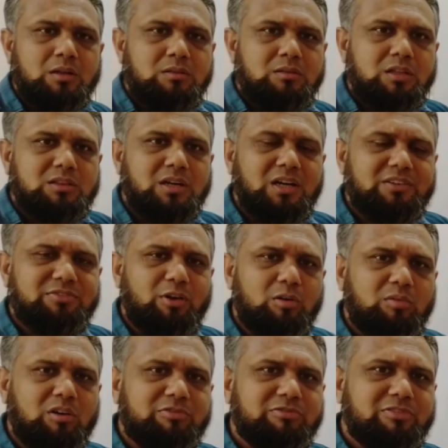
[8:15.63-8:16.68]
The third
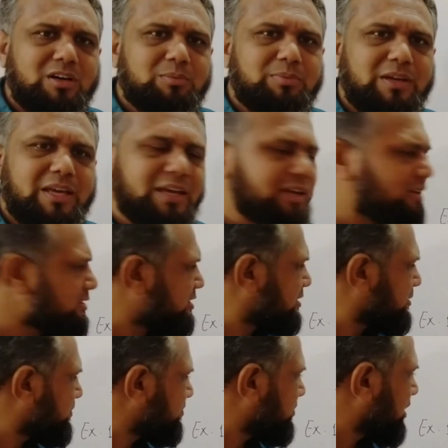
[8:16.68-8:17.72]
form of verb
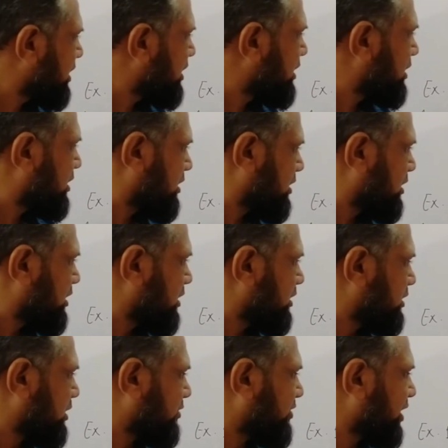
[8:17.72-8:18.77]
is,
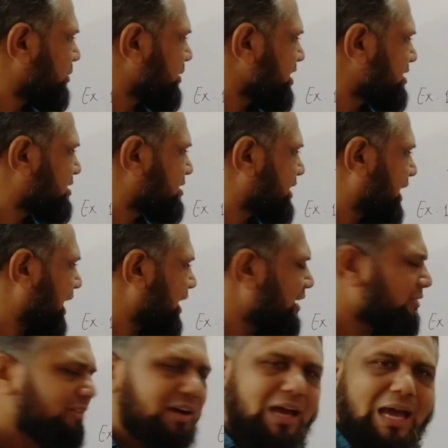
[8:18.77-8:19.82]
the verb is
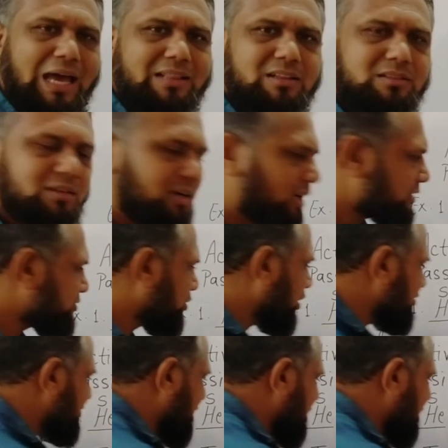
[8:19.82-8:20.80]
gave and the third form